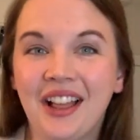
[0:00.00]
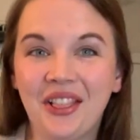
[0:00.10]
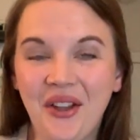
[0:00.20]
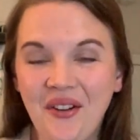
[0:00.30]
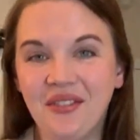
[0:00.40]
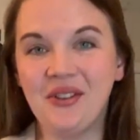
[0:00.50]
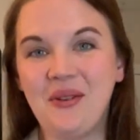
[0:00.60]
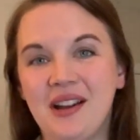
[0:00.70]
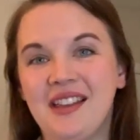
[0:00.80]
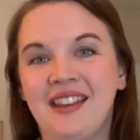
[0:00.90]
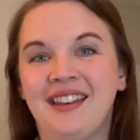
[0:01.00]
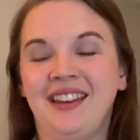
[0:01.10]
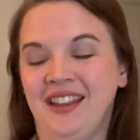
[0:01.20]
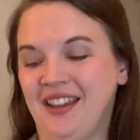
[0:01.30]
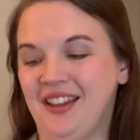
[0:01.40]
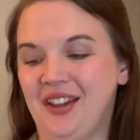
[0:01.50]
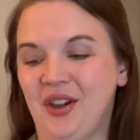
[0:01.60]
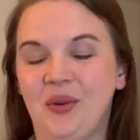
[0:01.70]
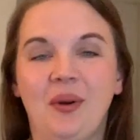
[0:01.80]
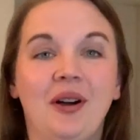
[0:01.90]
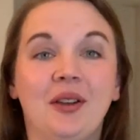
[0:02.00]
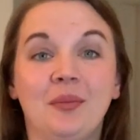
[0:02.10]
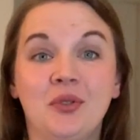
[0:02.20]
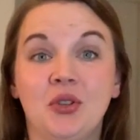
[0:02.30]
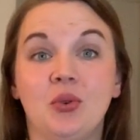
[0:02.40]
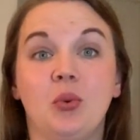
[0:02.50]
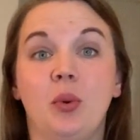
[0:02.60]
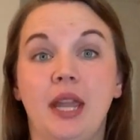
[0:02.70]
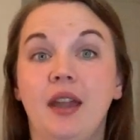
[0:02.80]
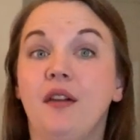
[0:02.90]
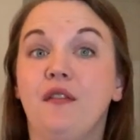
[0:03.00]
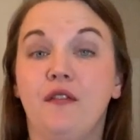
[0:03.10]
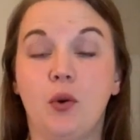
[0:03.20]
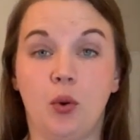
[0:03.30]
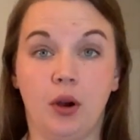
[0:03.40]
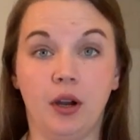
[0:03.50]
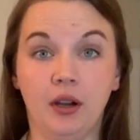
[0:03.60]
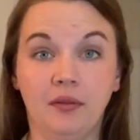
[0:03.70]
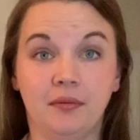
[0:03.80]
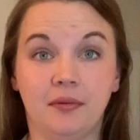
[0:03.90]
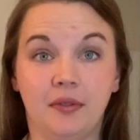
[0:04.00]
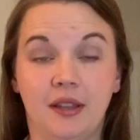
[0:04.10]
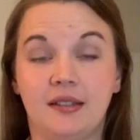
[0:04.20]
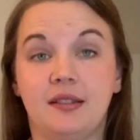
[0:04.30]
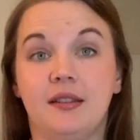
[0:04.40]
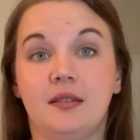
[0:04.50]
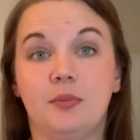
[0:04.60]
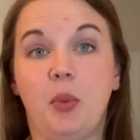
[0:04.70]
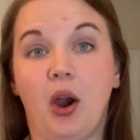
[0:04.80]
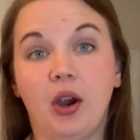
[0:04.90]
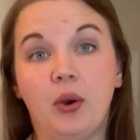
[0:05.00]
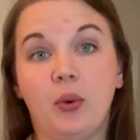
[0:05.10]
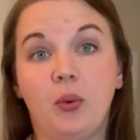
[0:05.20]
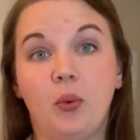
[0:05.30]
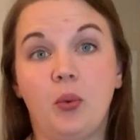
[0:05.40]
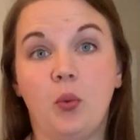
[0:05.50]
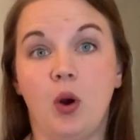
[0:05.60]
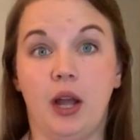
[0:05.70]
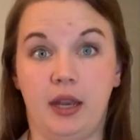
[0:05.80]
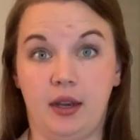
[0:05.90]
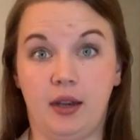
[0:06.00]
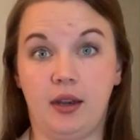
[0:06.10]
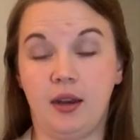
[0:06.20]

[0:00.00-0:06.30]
Hello everyone. Welcome to week four. This is part one.